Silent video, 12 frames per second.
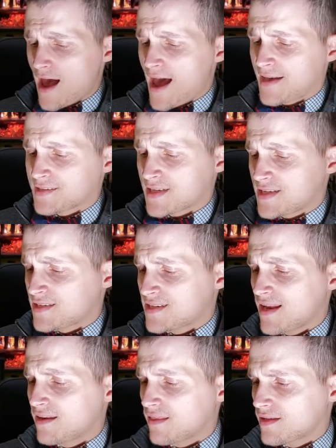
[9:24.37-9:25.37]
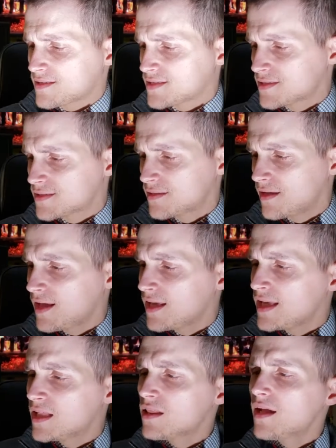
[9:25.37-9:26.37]
As he said this,
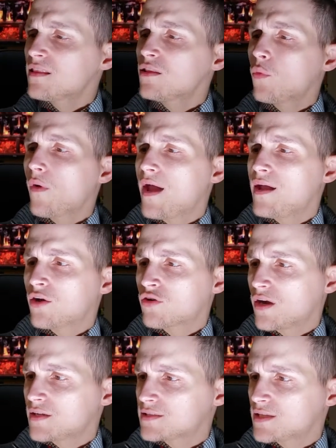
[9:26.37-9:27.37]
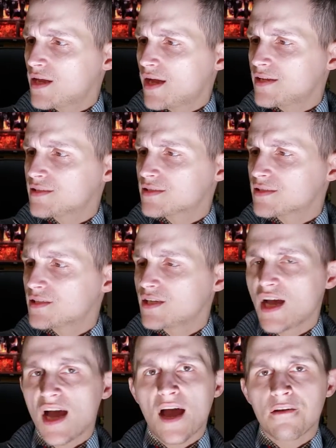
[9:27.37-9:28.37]
he led the way across the ice.
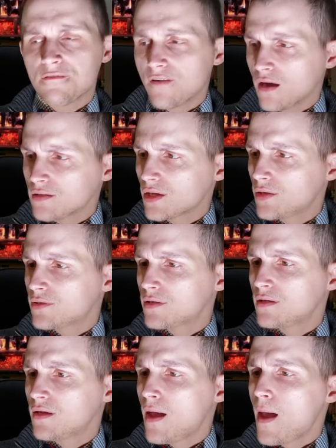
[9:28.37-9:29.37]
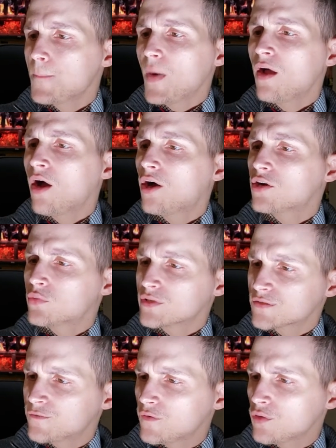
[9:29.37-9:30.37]
I followed. My heart
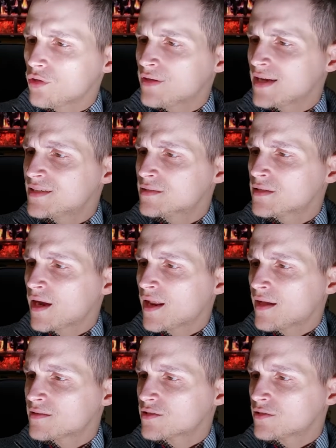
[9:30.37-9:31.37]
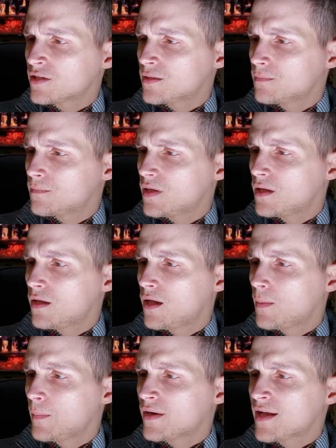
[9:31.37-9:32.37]
was full, and I did not answer him.
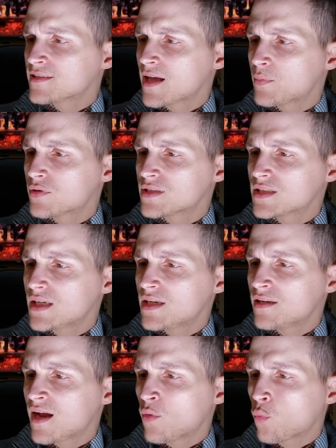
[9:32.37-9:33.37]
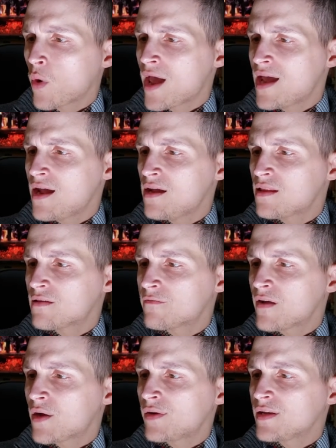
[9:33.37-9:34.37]
But as I proceeded, I weighed the
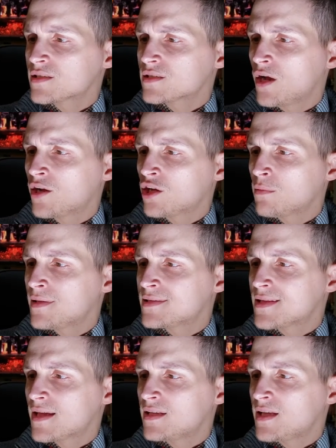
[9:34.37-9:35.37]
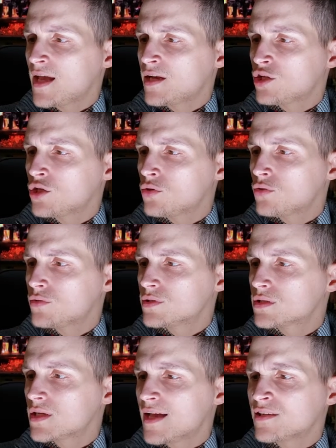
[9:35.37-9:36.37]
various arguments that he had
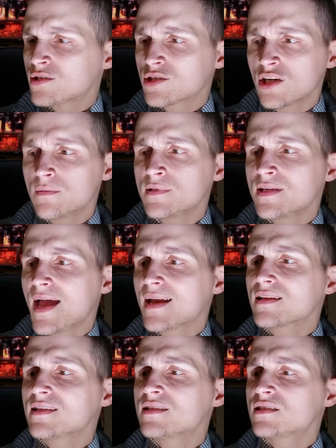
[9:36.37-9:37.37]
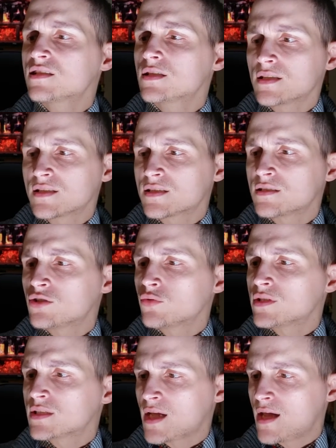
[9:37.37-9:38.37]
used, and determined at least to listen to
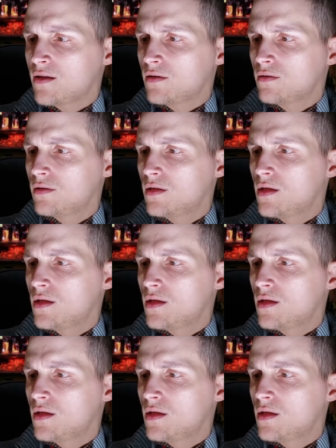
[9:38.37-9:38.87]
his tale.